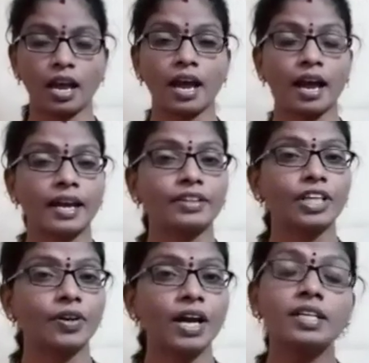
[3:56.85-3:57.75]
And
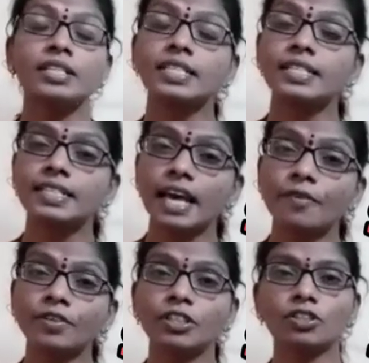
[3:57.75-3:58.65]
there are
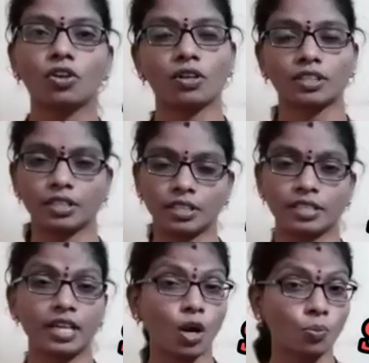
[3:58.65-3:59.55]
7 continents.
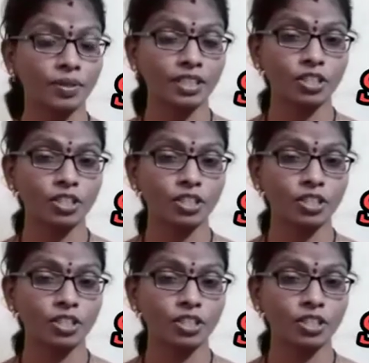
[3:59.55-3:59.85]
How many,